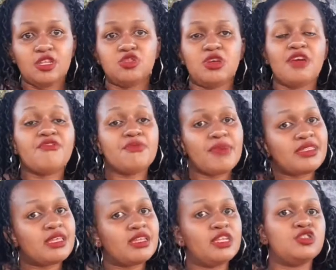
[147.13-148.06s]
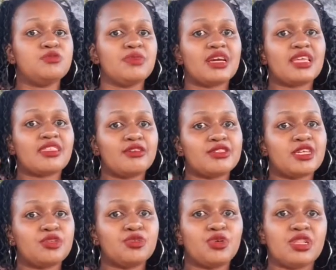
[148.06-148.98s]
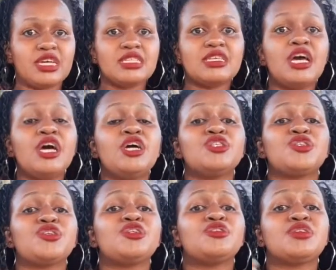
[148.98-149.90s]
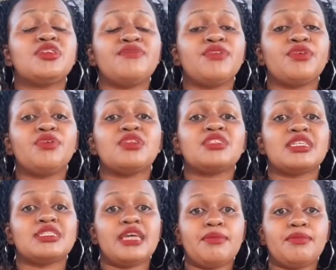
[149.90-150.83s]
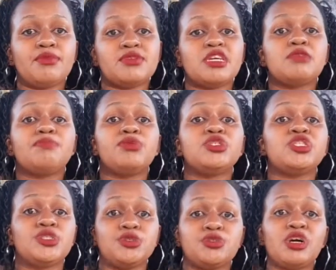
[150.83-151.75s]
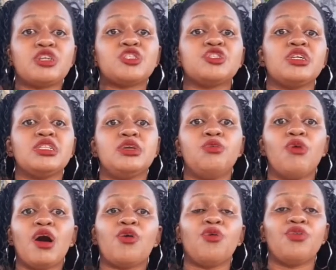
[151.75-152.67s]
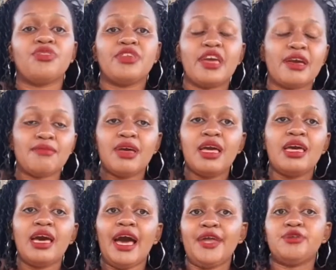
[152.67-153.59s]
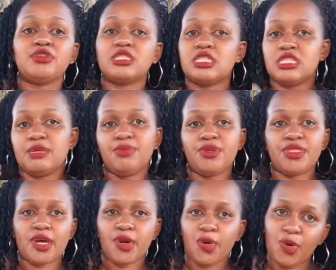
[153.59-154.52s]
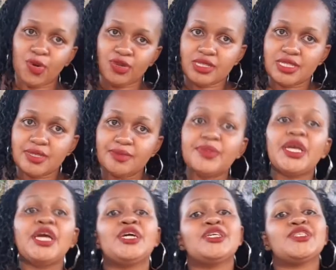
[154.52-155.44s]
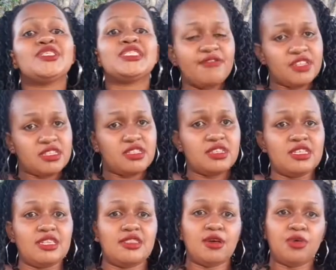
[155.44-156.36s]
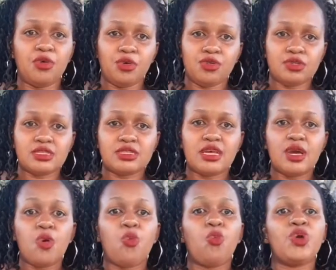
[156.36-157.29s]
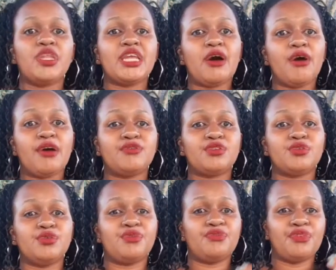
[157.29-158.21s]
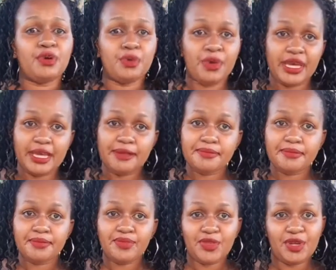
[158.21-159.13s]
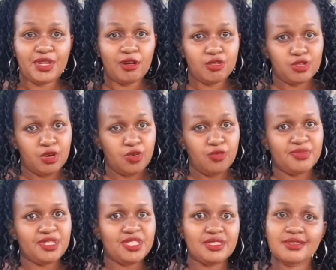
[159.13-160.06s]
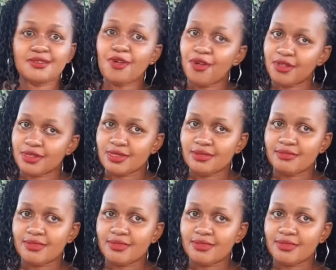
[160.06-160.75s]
every month I need to make $1,000. So you need to give your goals a time, because that pushes you to actually work on them and not sleep on the goals. So after setting the goals, we now have to look for a way on how to accomplish these goals.